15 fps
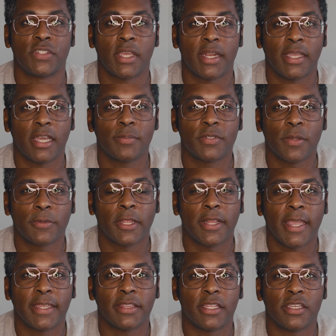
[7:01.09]
setting up something
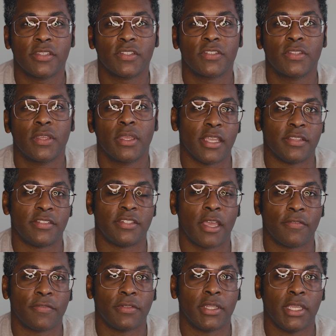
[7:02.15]
like this is
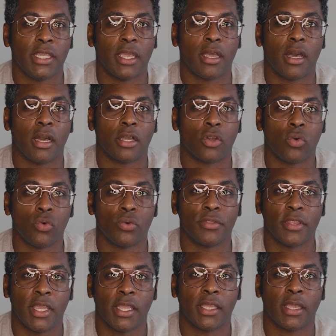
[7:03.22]
definitely a cool
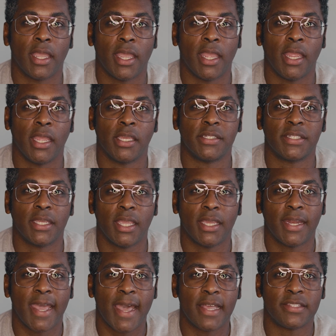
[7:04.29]
thing, and
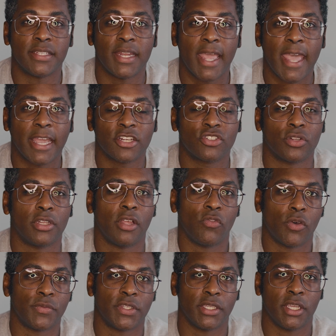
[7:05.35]
it adds an extra
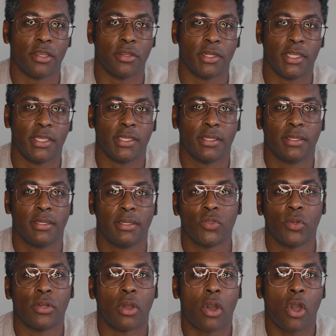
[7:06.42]
level of security
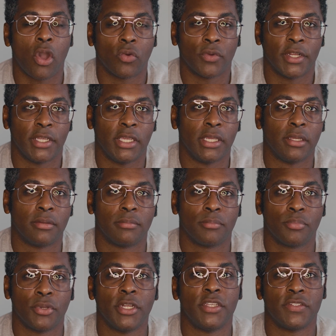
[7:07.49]
to an already
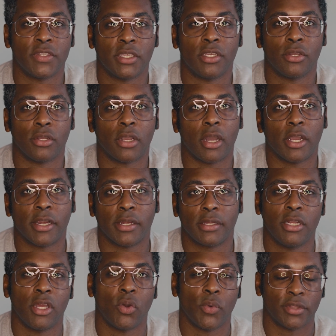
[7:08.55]
pretty secure car,
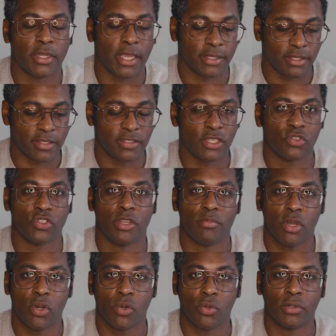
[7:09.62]
you know, with like the Sentry
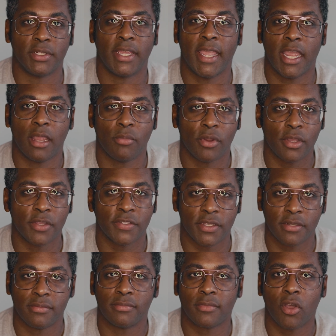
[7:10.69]
Mode cameras
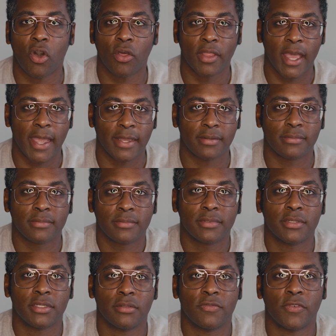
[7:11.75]
and all that
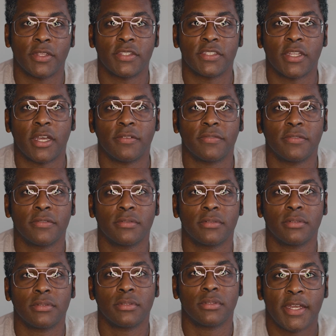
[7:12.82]
fun stuff.
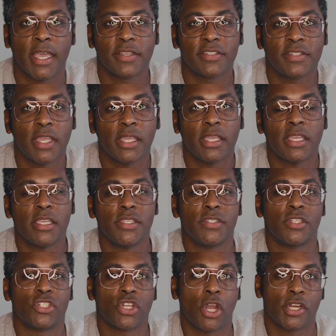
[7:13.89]
Next thing is
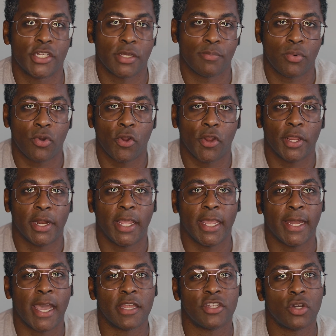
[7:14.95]
the charging port.
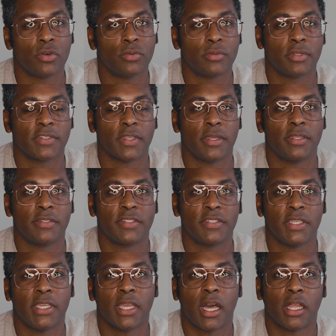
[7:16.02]
And I don't
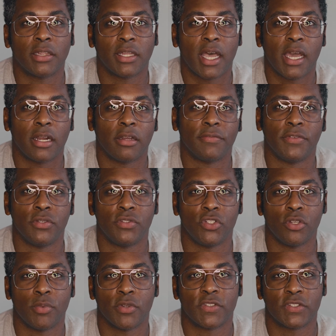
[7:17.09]
see a lot of
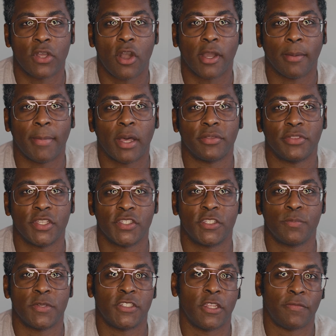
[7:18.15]
YouTubers talk about this
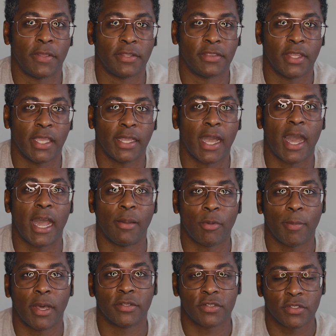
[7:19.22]
specific thing I'm
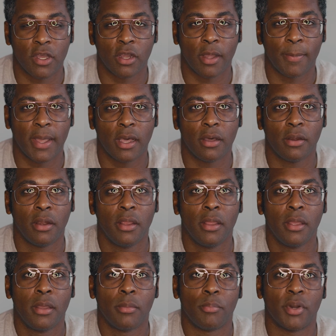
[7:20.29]
about to talk about,
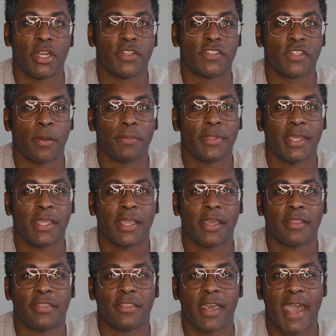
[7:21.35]
but it's
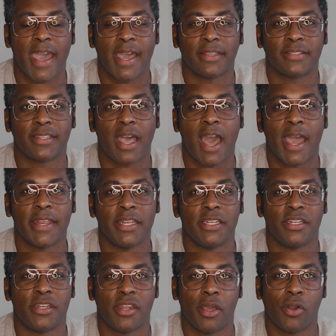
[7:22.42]
something that I
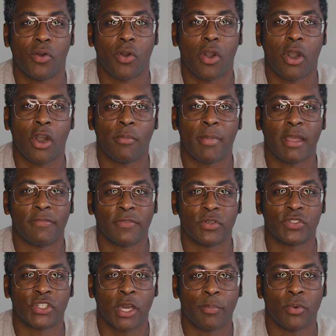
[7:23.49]
didn't know on my
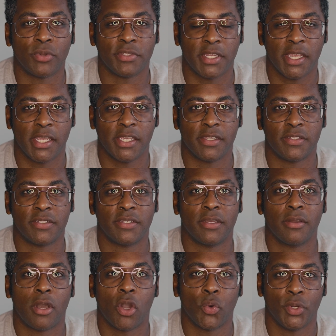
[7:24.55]
first couple of
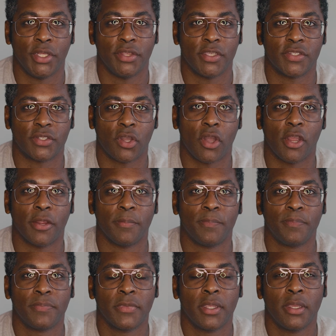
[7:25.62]
days owning this car.
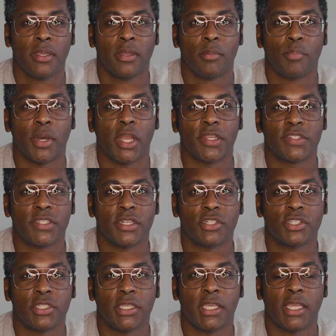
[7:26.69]
But
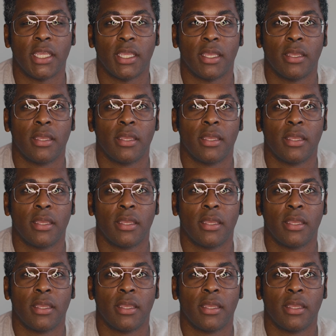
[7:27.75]
essentially,